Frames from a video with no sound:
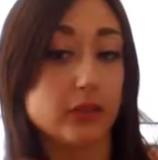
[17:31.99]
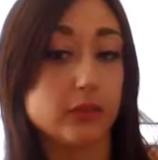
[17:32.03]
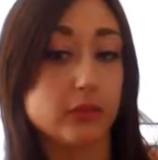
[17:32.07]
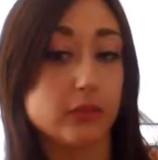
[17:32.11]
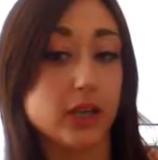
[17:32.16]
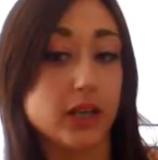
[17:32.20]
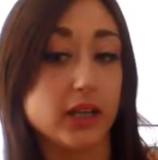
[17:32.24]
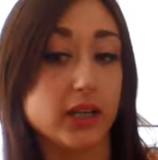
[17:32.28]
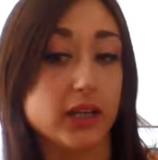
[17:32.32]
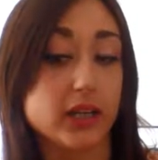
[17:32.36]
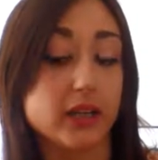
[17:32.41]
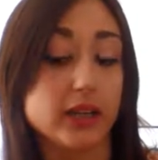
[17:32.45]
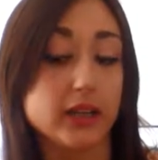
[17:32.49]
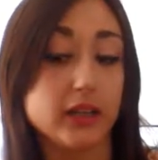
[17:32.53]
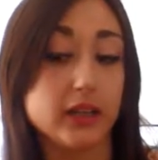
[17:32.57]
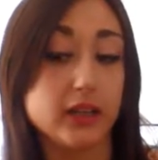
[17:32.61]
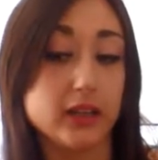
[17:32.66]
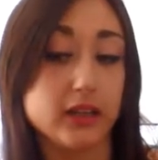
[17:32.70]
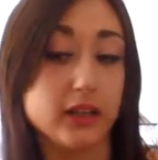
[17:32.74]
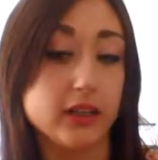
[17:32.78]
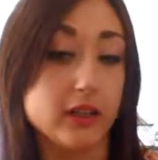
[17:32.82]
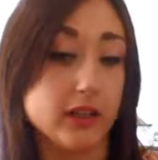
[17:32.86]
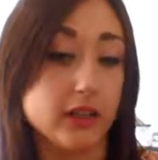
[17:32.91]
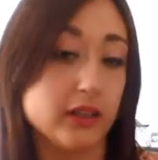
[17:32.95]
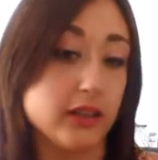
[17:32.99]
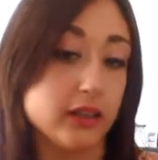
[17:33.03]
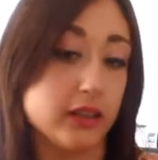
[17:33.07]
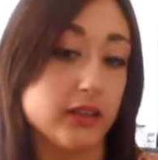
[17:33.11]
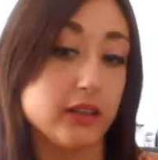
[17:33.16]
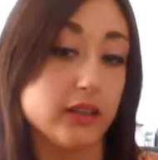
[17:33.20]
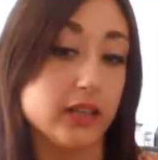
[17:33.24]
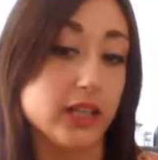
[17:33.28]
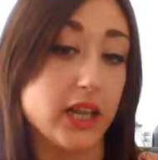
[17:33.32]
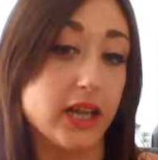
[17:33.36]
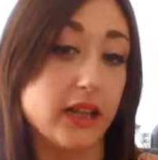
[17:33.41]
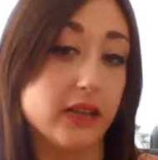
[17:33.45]

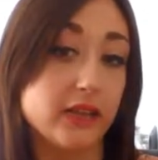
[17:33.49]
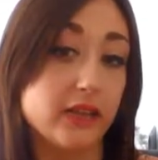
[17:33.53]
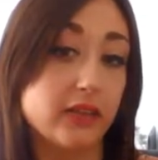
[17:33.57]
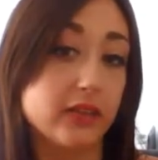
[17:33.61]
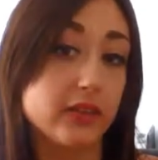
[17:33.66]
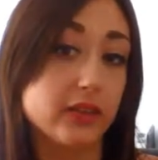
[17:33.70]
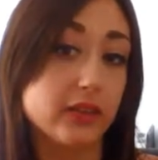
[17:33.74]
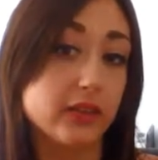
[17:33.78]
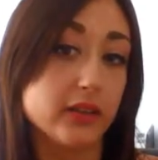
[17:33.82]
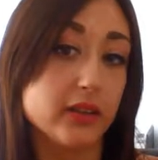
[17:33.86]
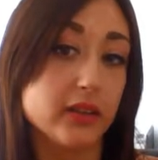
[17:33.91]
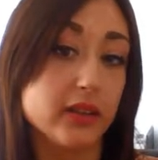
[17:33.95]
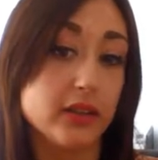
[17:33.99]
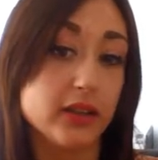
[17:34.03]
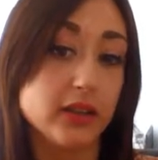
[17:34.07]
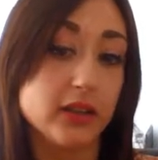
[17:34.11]
the tense